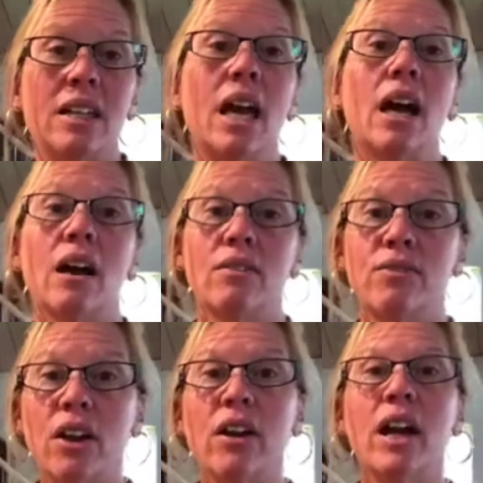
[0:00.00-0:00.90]
Yeah,
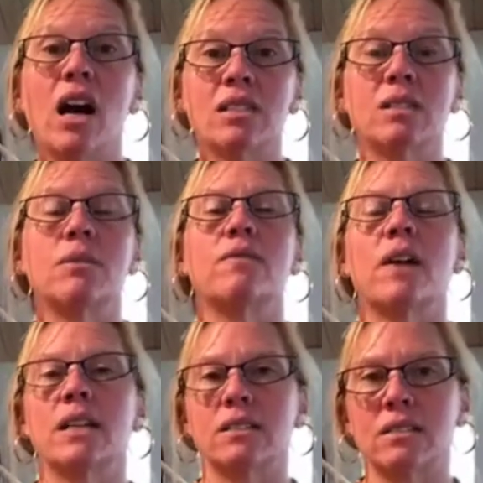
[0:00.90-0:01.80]
very awesome
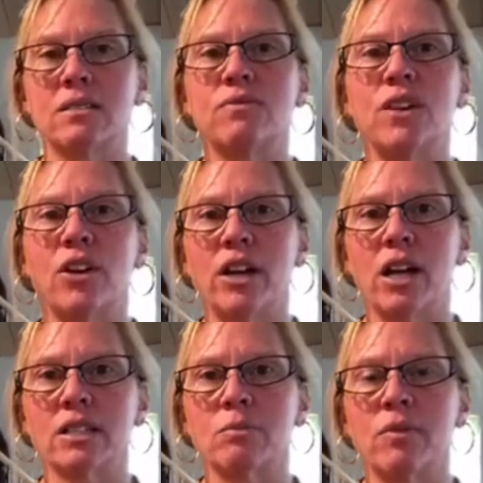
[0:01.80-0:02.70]
advice, very
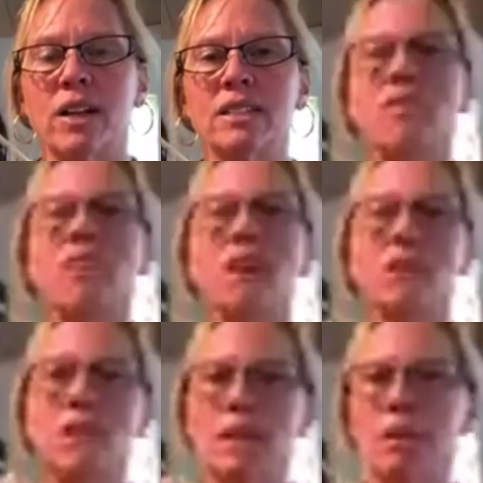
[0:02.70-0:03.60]
awesome advice. And
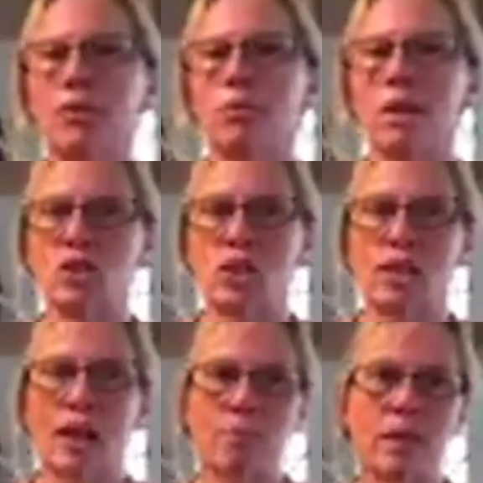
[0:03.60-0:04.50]
thank you, Tammy, for
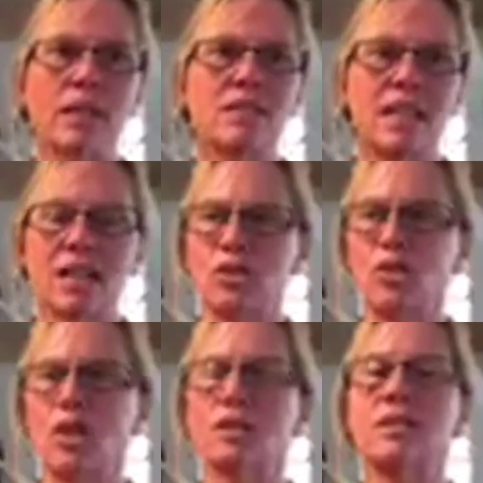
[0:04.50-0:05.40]
mentioning that, because
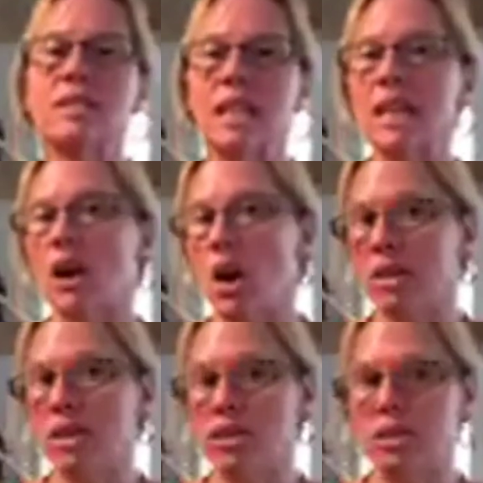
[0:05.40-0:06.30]
yes, you can see
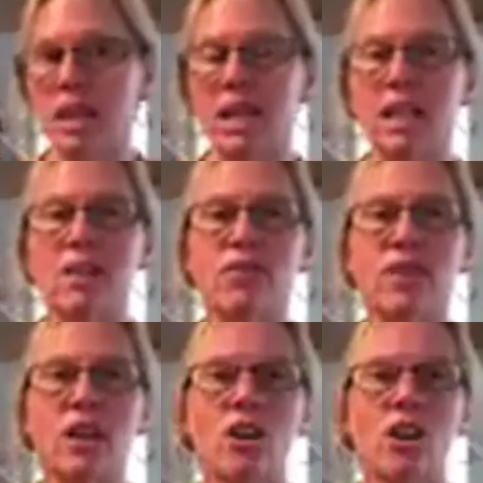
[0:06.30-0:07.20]
on their site
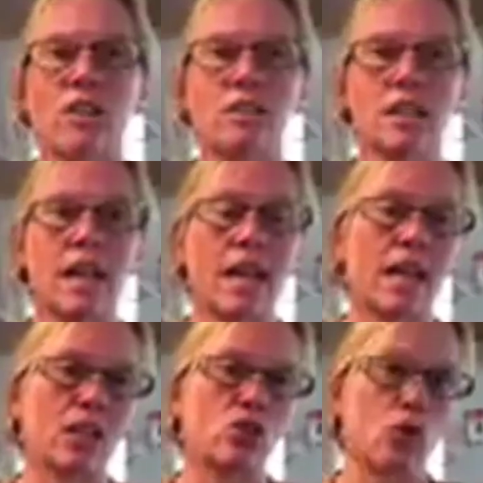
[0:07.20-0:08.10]
if there is
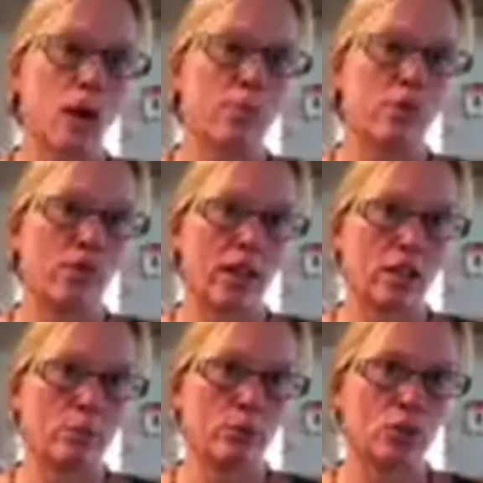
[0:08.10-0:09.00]
a drop
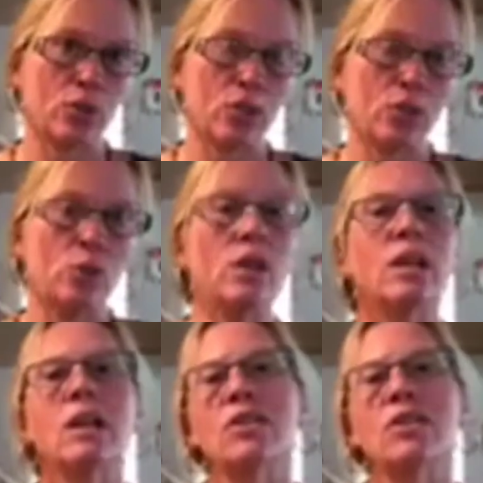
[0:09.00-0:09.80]
available to you.